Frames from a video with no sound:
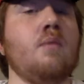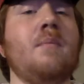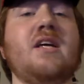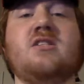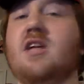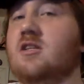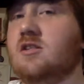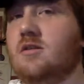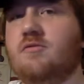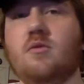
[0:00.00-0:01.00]
Makes sense
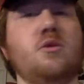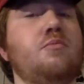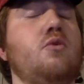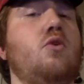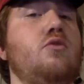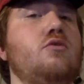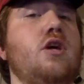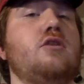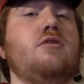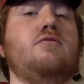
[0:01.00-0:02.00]
the Phillies put all those
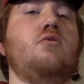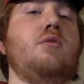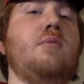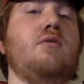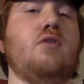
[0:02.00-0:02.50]
guys on the forty man